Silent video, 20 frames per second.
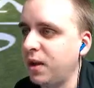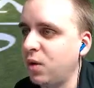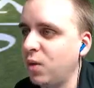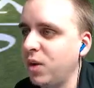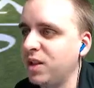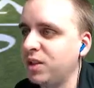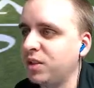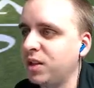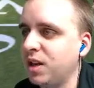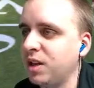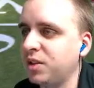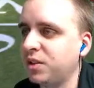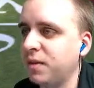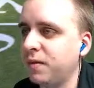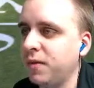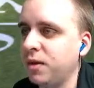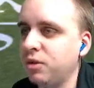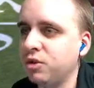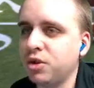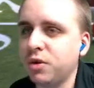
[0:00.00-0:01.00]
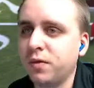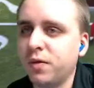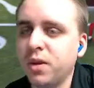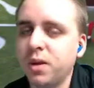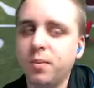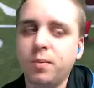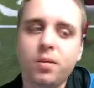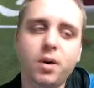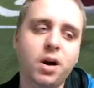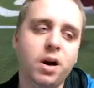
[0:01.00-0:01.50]
Do you think Winston is the future
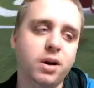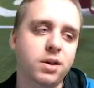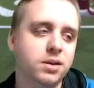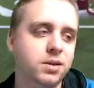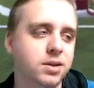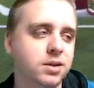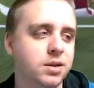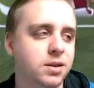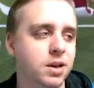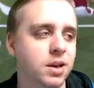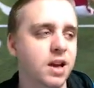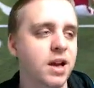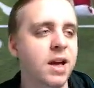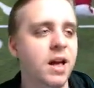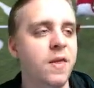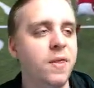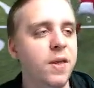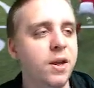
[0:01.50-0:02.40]
for the Bucks?